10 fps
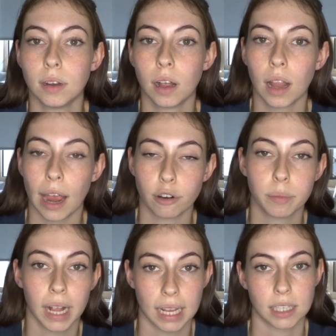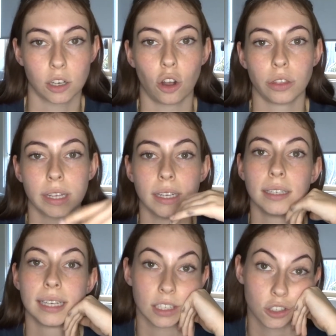Lightroom Classic on the
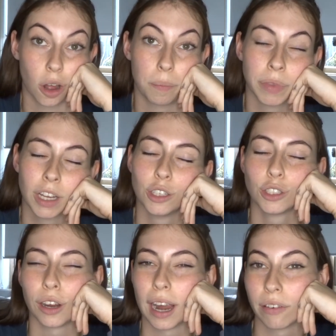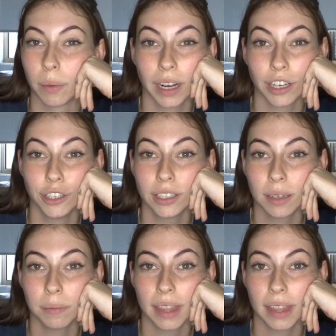desktop, so everyone can use them.